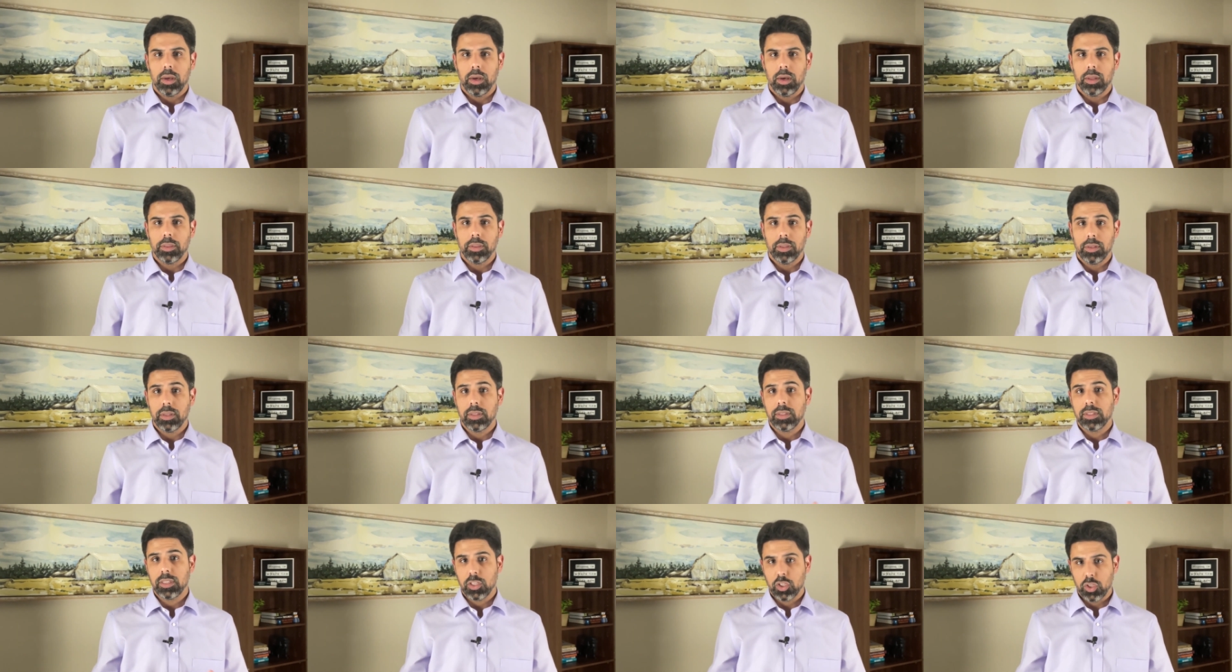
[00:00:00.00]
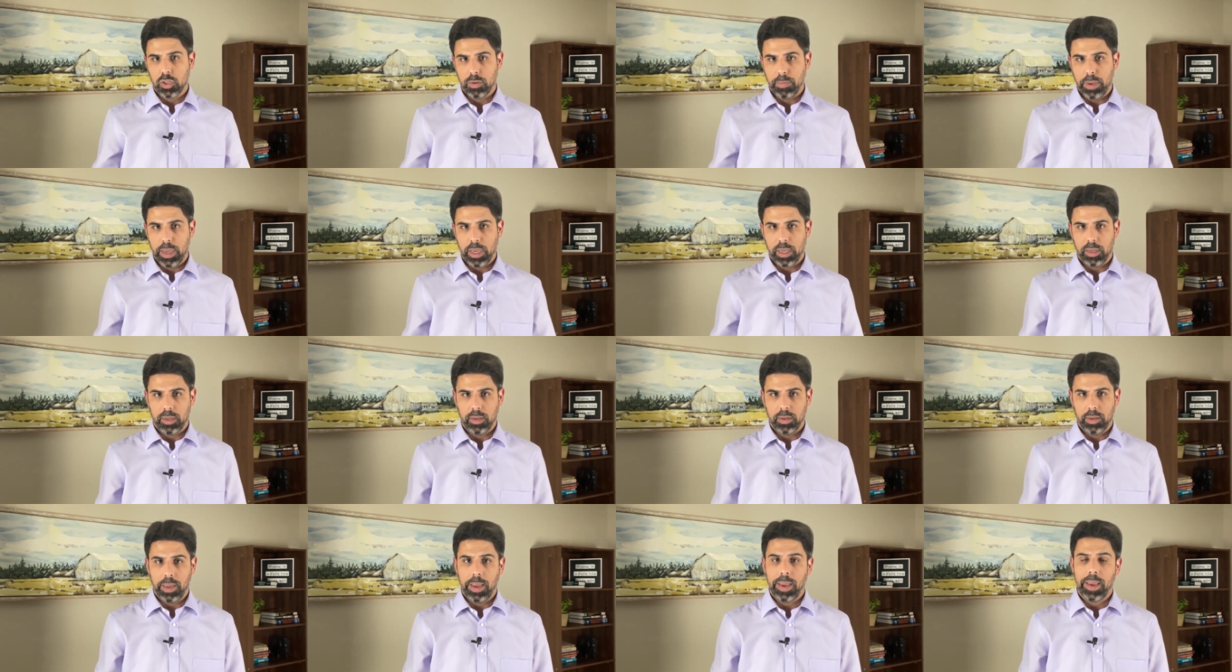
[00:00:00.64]
the
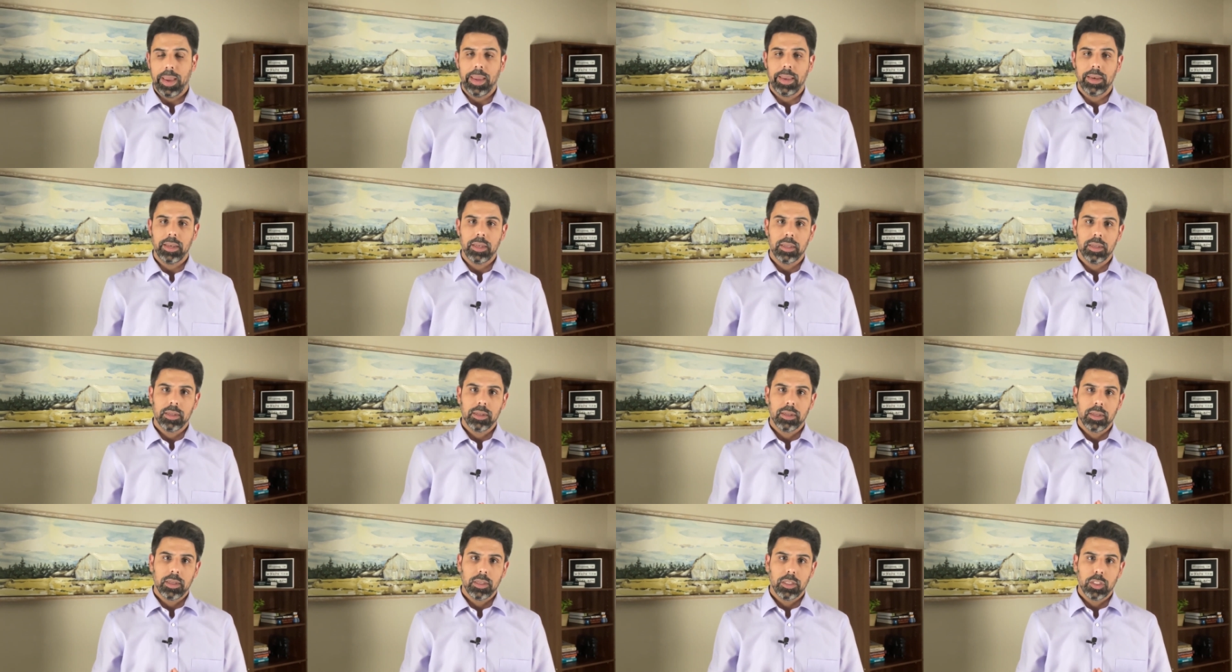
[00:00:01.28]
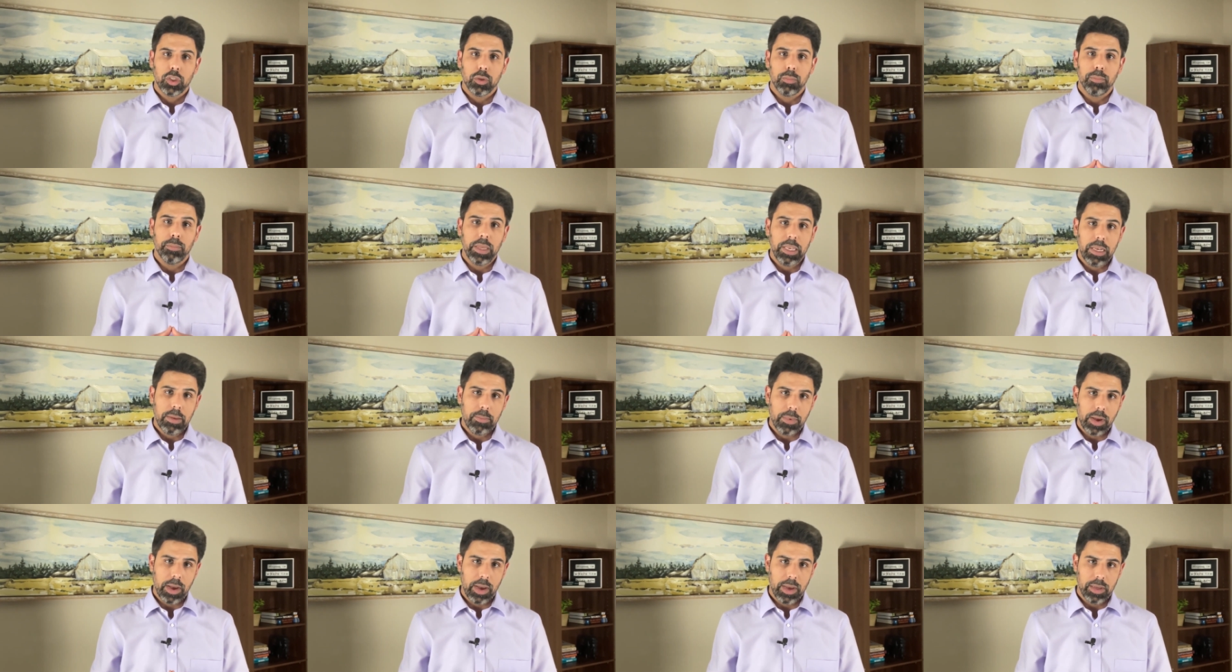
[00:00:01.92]
decision-making and to
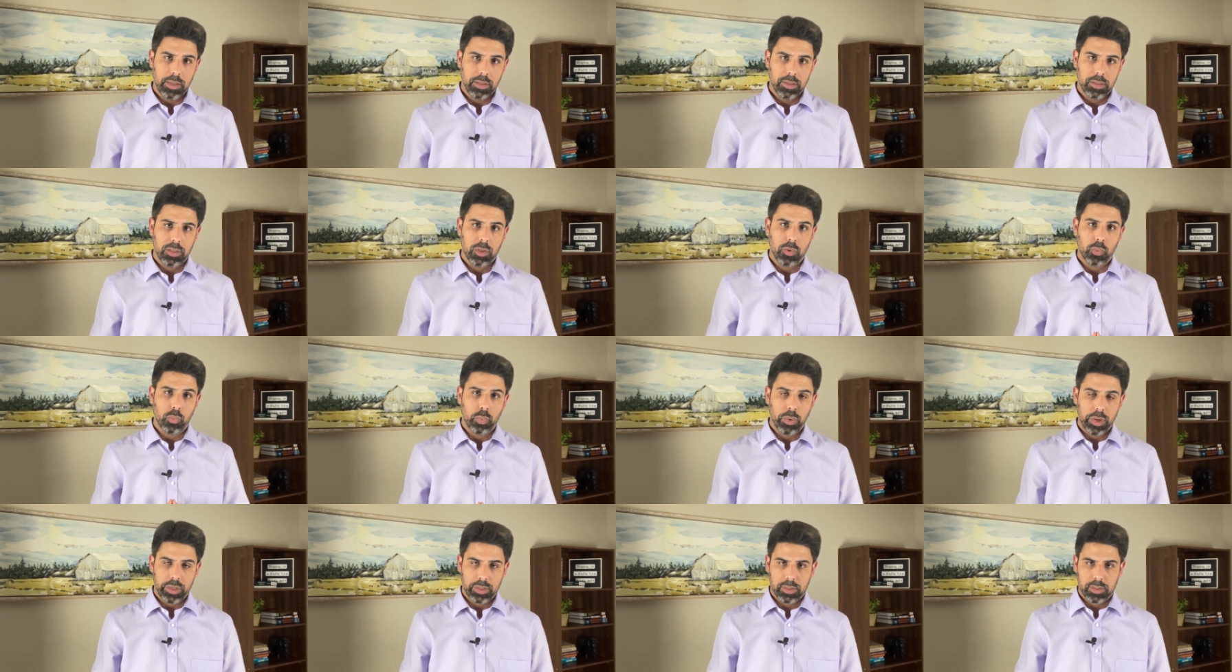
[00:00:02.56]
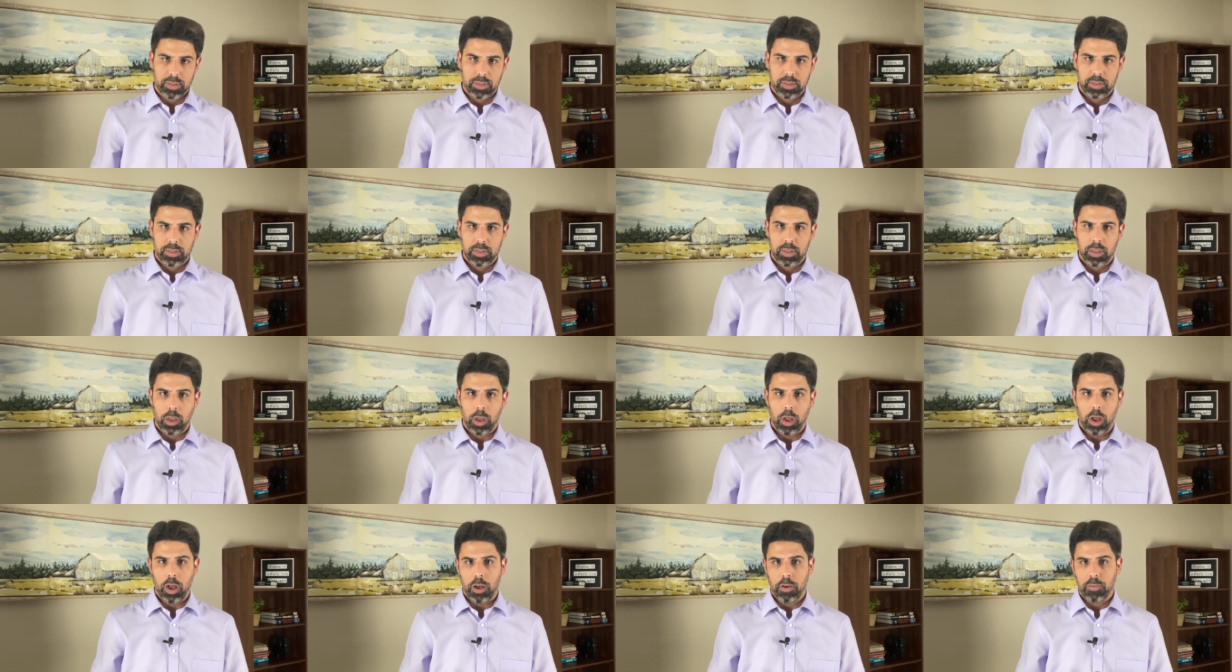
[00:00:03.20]
minimize the risks
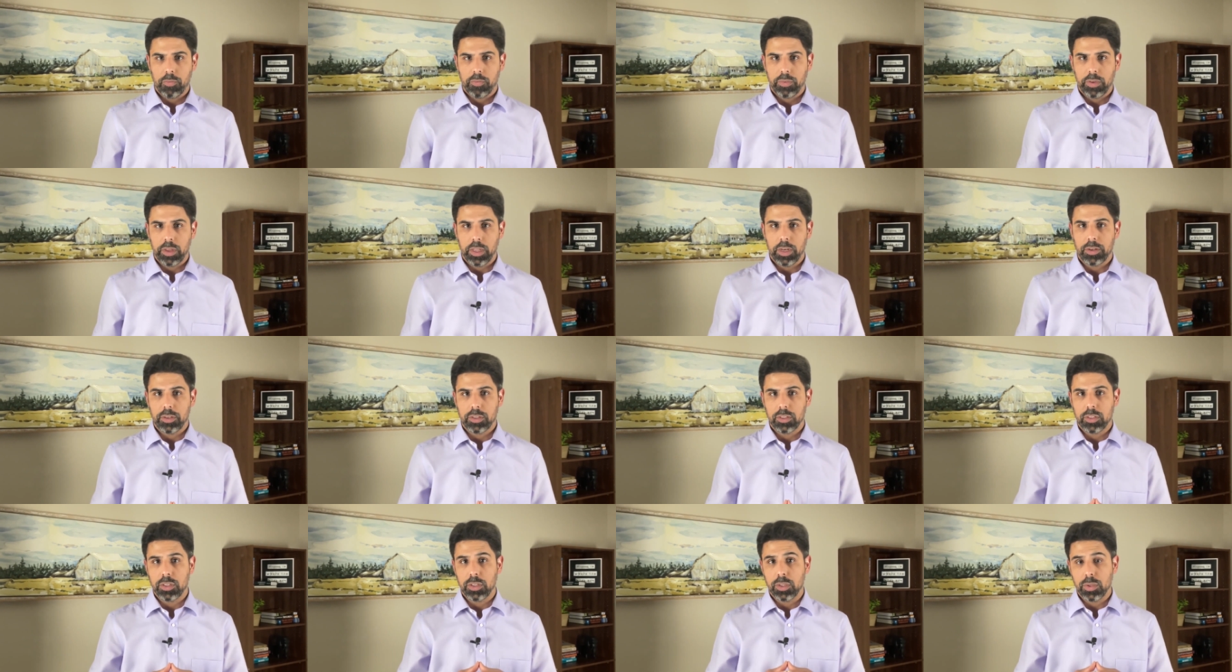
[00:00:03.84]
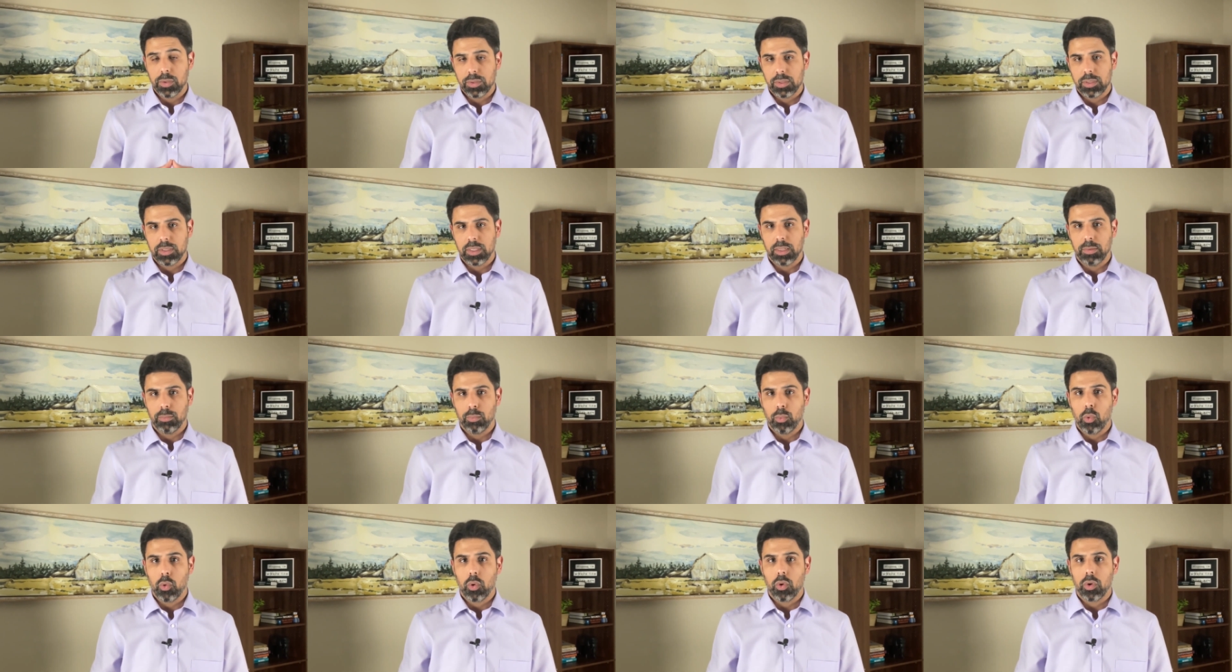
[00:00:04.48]
of introducing
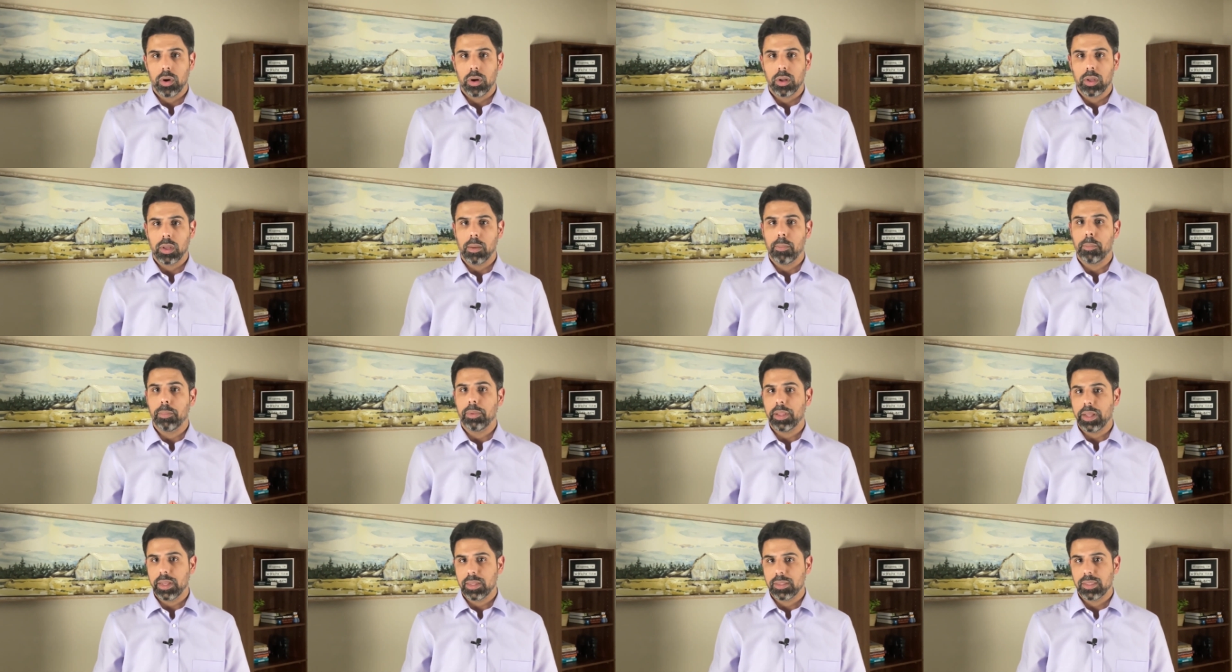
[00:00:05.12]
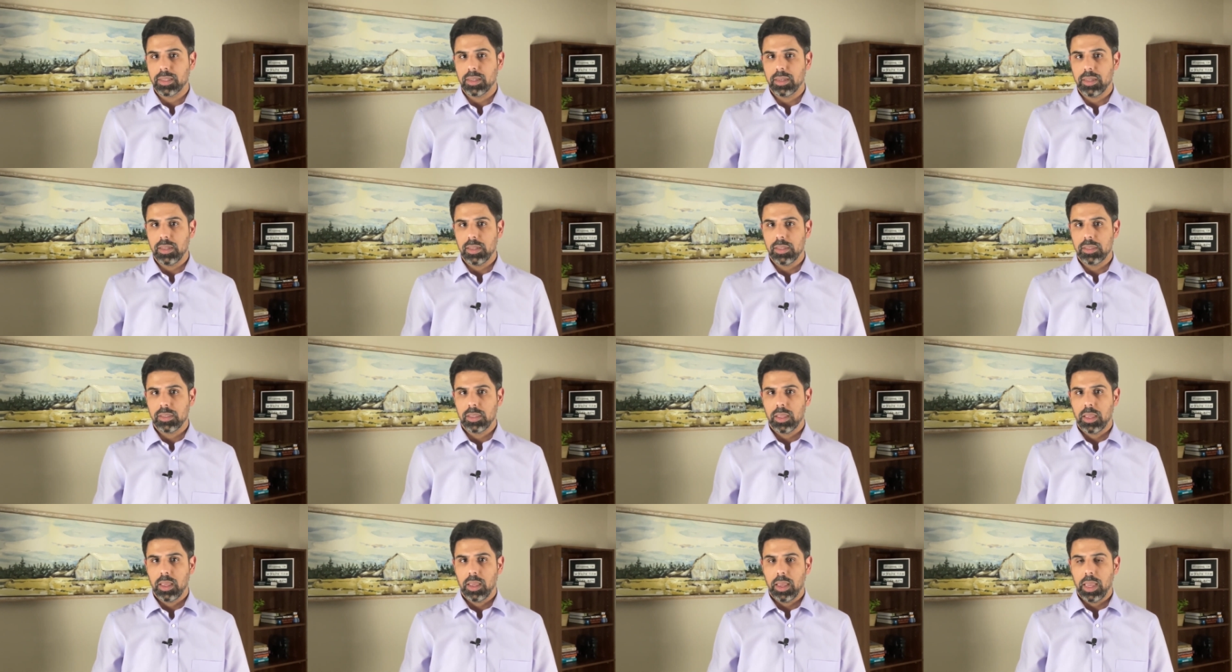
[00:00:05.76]
more complexities
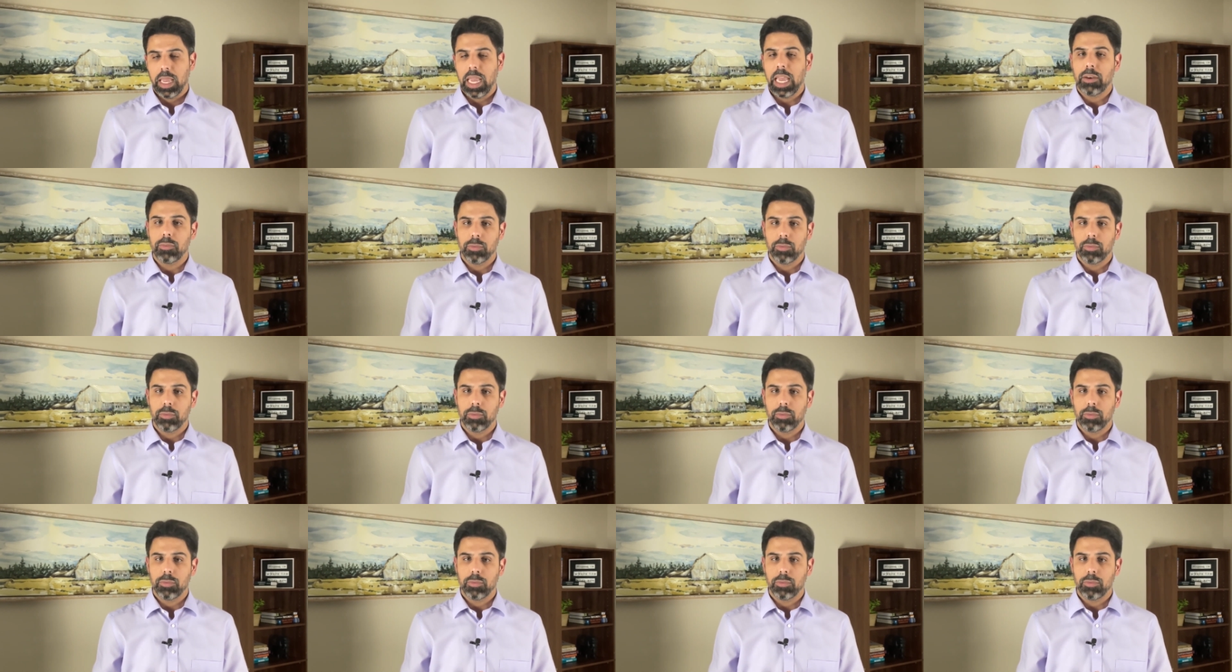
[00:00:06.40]
and